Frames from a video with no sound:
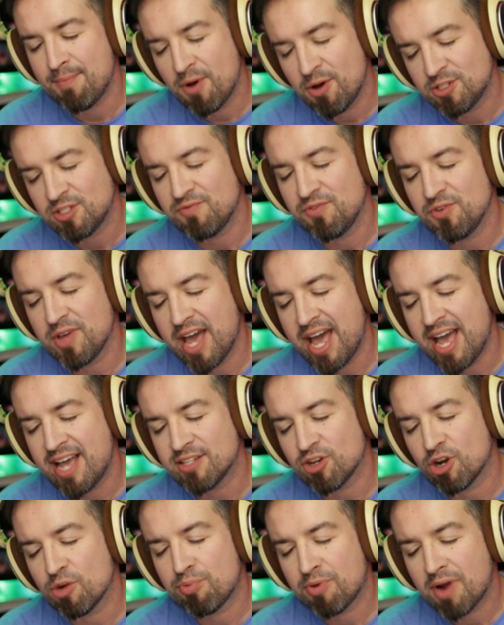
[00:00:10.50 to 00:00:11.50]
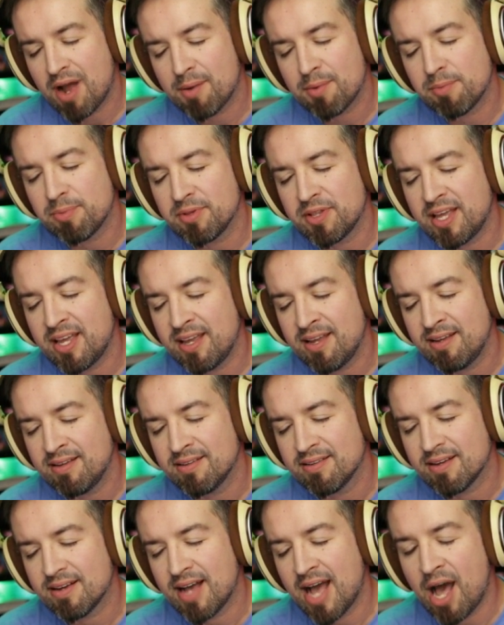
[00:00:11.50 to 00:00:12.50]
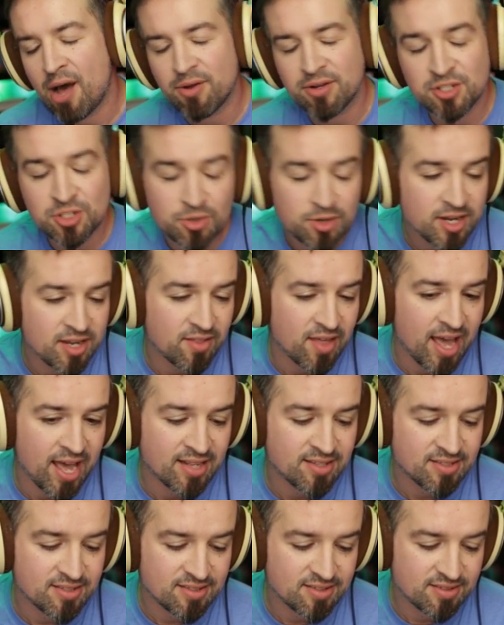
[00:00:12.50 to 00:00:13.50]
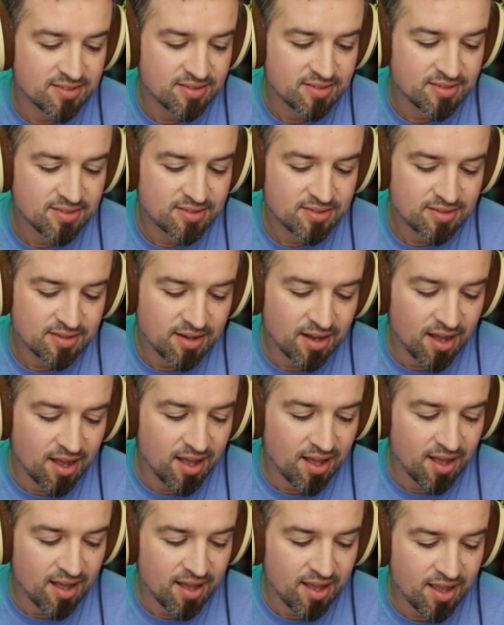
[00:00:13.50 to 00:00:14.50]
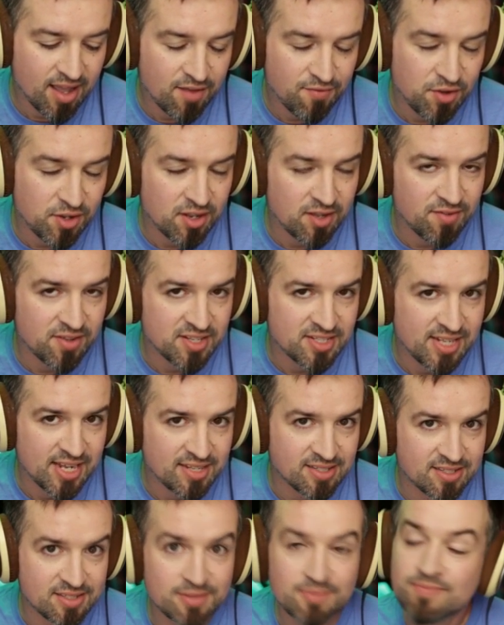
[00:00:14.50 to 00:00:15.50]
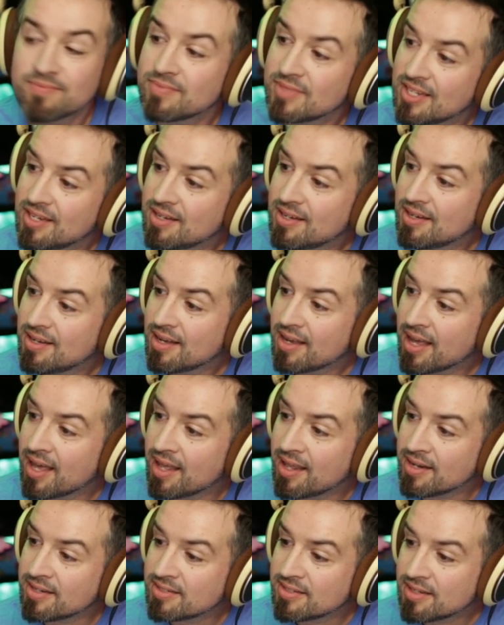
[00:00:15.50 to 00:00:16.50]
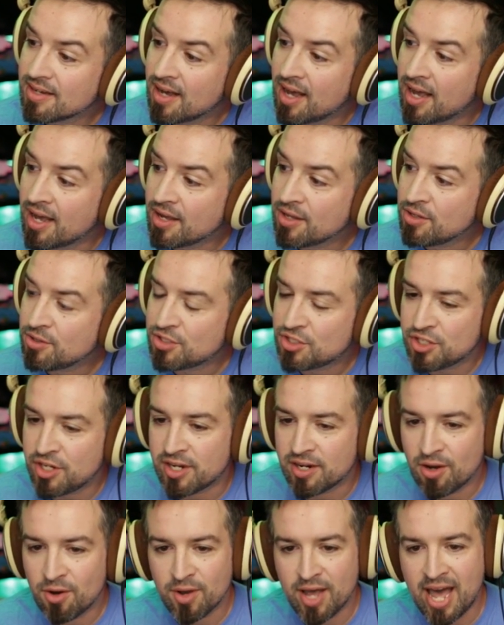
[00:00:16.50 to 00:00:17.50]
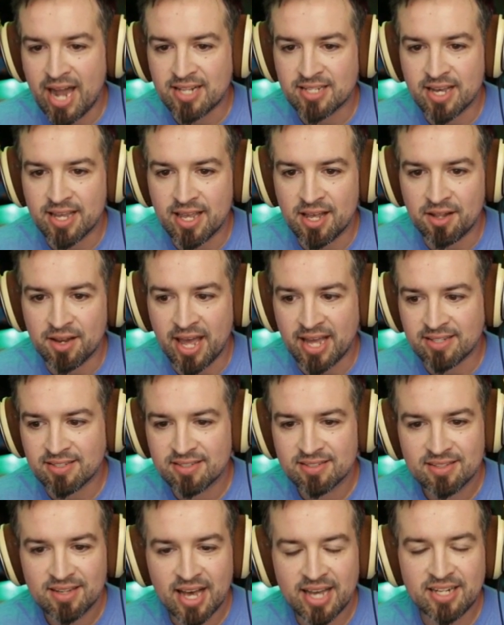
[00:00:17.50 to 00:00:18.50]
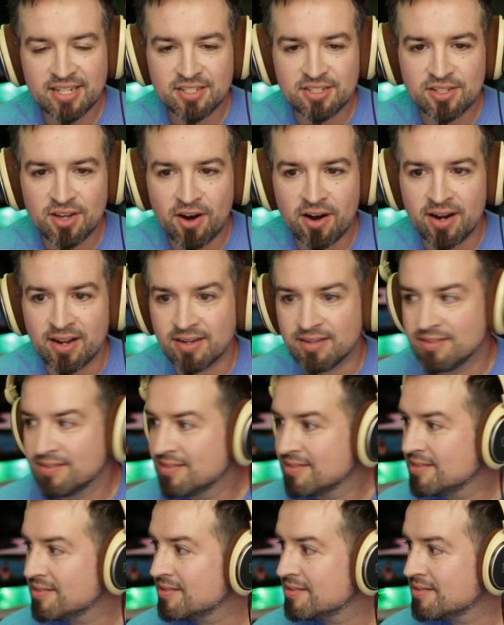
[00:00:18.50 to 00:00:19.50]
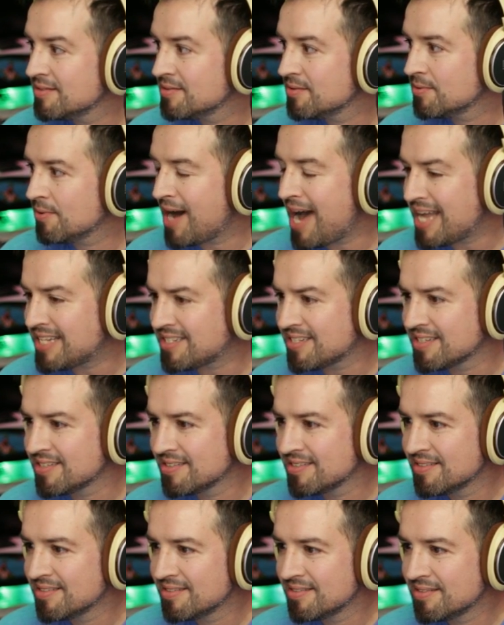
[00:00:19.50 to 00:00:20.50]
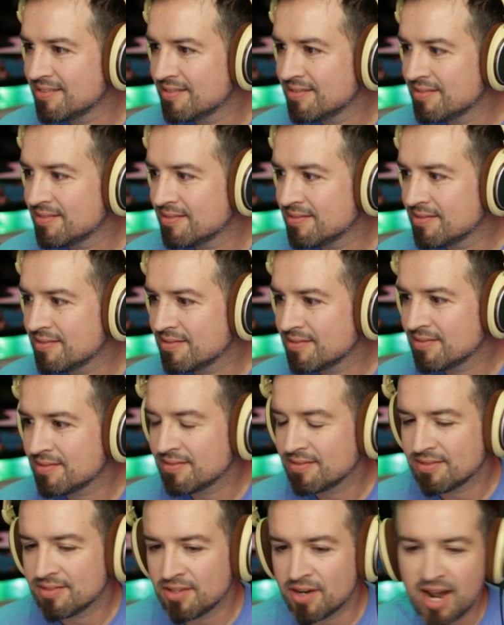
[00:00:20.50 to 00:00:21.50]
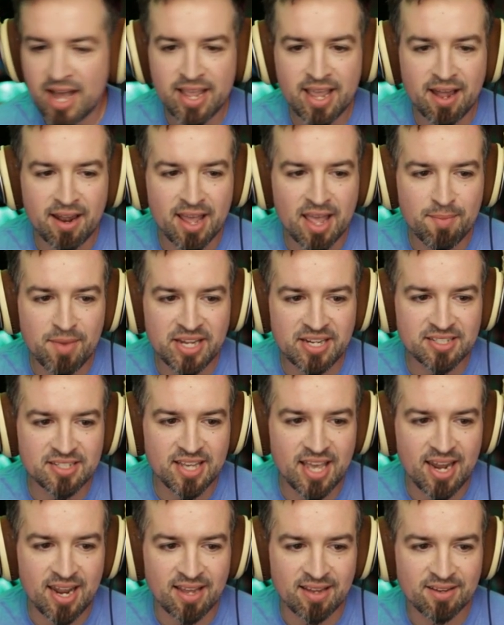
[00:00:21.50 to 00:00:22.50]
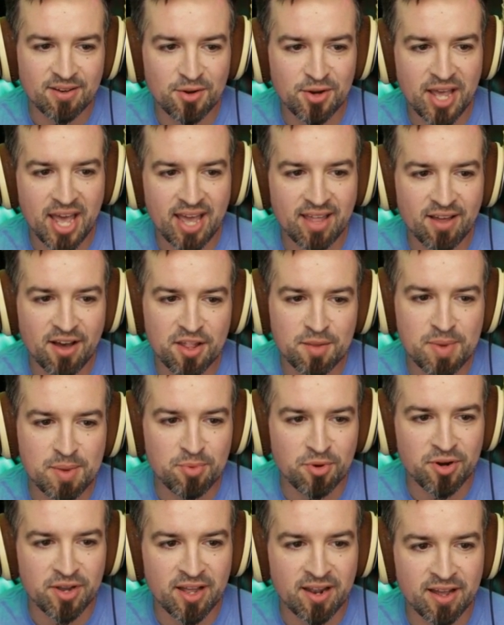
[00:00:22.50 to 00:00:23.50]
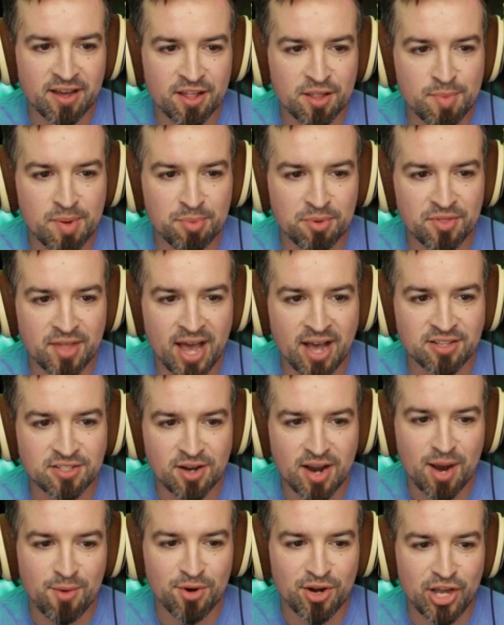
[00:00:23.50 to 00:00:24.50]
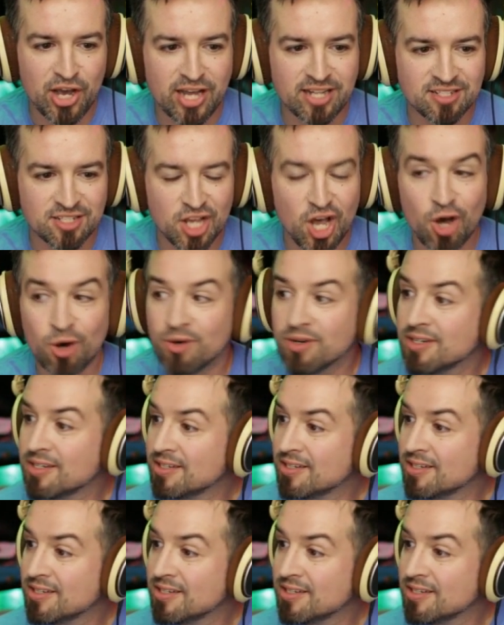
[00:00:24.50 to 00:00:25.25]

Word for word: Most of you guys are probably out enjoying that uh, if you live in states. And uh, you should. Oh, God, I just got yelled at. I just started. What? They're not yelling at me. Just kidding. Okay, other people are yelling at other people in the house. All right, we're good. So,